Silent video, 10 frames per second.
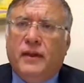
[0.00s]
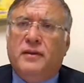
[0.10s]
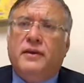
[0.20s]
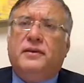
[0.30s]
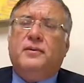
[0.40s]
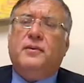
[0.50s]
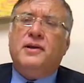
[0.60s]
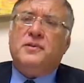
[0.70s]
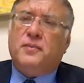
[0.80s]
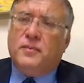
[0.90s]
that there
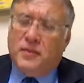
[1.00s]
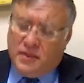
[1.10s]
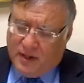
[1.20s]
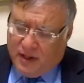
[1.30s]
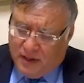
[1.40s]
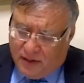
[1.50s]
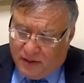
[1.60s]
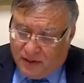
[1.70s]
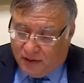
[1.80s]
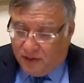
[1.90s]
once was a
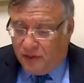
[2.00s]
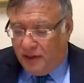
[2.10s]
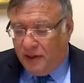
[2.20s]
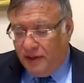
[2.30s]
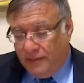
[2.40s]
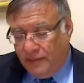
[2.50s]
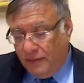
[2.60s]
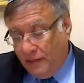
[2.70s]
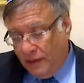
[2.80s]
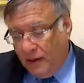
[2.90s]
decree
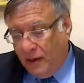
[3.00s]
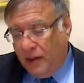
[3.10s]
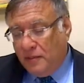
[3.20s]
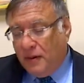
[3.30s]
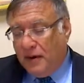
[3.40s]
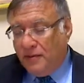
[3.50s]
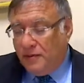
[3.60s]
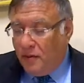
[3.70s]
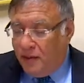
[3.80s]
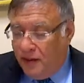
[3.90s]
on the part of the
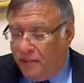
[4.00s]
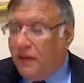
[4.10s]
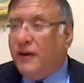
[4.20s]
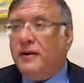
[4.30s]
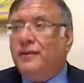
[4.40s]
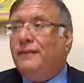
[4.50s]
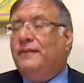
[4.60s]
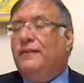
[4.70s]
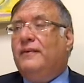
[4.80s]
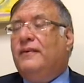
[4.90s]
Roman Empire
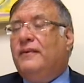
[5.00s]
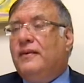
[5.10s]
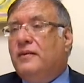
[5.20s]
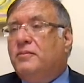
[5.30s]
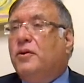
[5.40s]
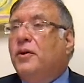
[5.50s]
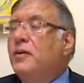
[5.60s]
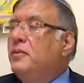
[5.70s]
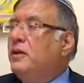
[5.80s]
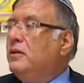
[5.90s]

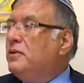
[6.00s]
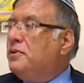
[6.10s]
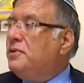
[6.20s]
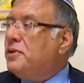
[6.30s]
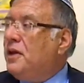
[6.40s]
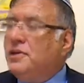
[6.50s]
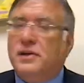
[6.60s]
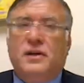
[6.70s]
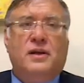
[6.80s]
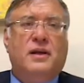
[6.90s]
prohibiting the Jewish
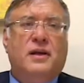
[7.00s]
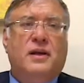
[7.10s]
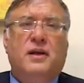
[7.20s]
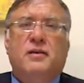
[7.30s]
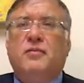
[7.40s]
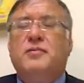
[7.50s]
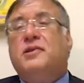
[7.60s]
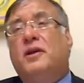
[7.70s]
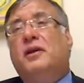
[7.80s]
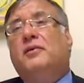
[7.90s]
nation from
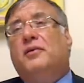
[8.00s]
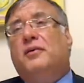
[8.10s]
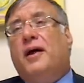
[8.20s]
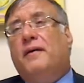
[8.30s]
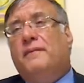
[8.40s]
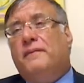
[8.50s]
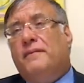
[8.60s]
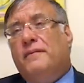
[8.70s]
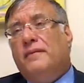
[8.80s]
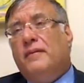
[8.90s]
studying Torah,
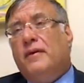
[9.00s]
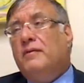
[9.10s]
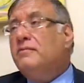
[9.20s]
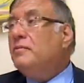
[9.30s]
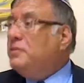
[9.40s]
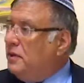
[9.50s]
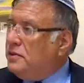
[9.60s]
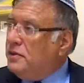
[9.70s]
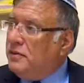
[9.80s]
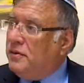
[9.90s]
from
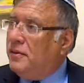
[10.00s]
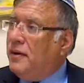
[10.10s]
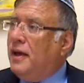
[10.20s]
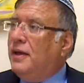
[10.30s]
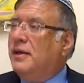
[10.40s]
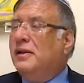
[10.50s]
teaching Torah,